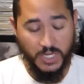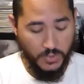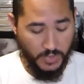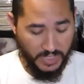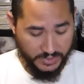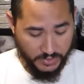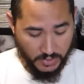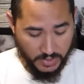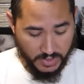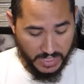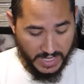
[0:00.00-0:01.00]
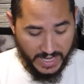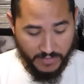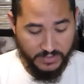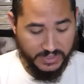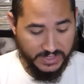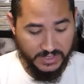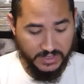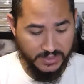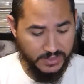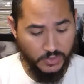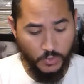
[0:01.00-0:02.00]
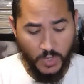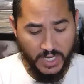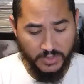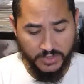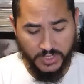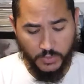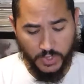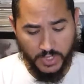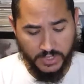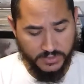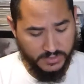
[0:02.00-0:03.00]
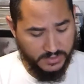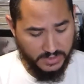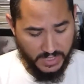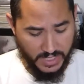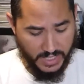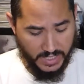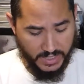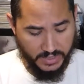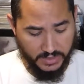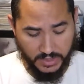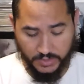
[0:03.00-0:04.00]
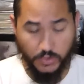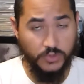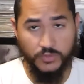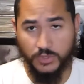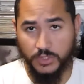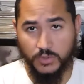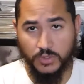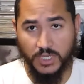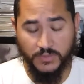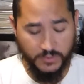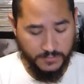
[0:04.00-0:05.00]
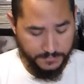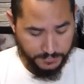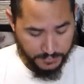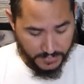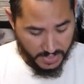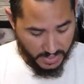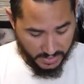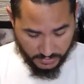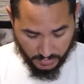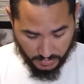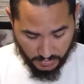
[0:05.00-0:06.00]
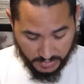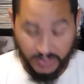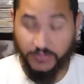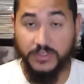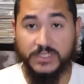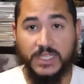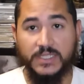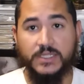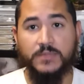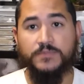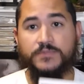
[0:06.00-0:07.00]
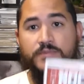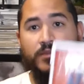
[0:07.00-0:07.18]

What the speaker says: when I saw it, I haven't seen this in the wild anywhere else, and I thought it was a really cool cover. So I definitely snagged it up,